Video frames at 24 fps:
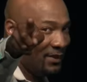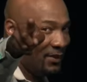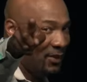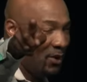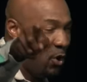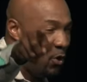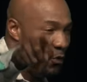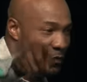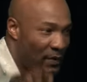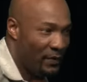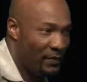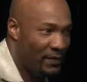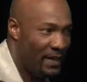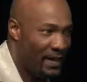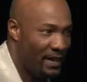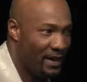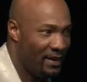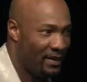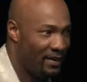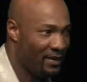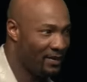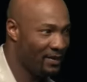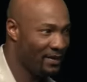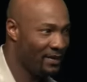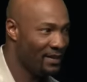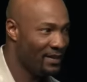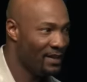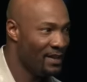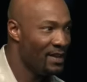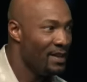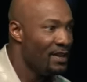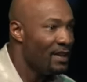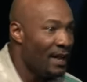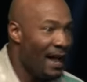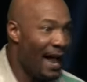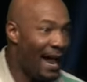over there.
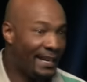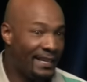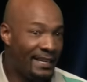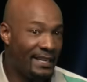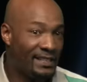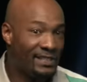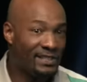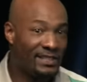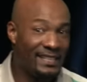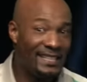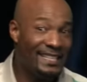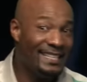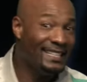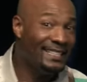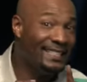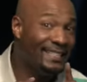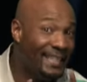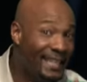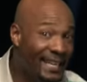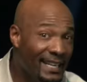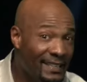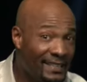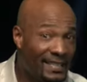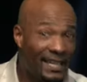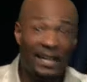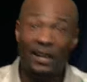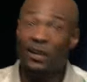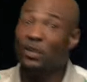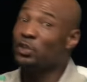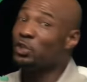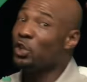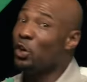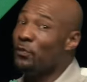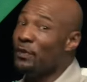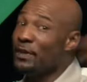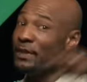I can see
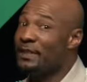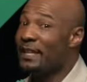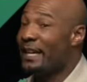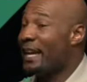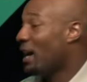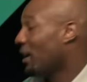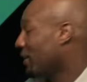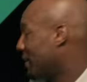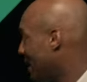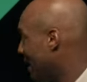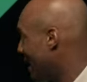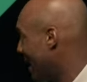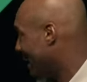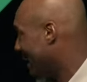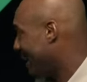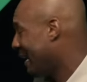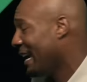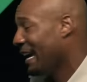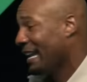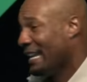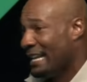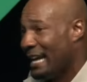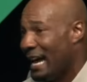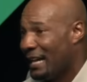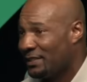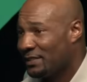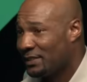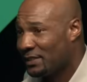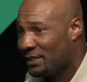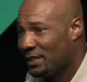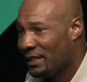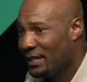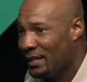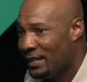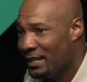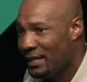details over there that I cannot
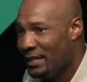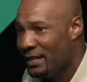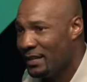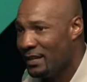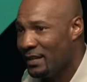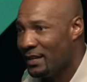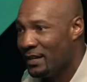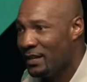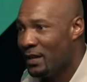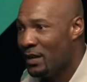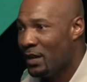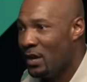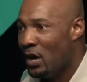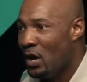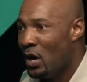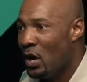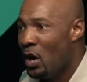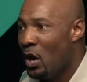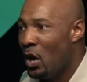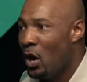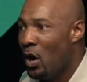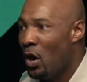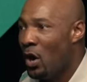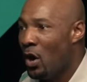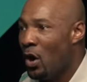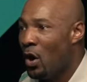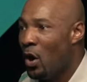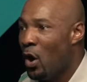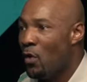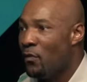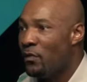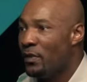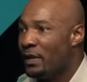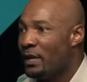see over